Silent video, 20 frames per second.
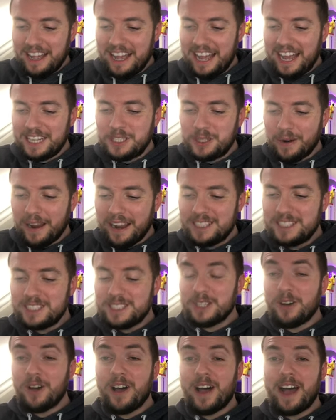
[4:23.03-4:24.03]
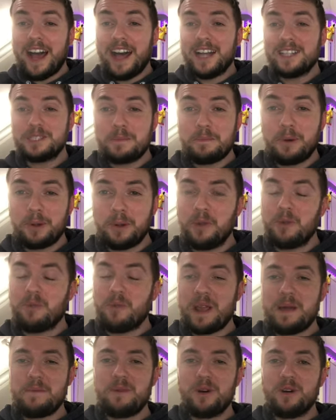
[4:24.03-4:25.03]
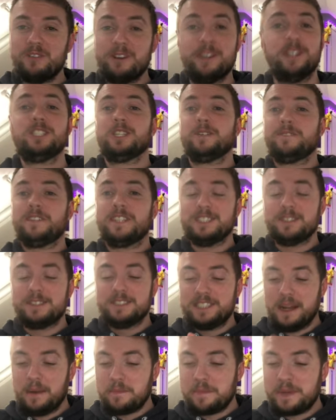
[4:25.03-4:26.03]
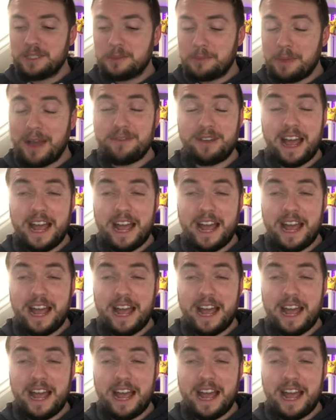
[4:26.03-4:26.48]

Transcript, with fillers: I tried so hard to pull the rainbow version of this on Champions Path.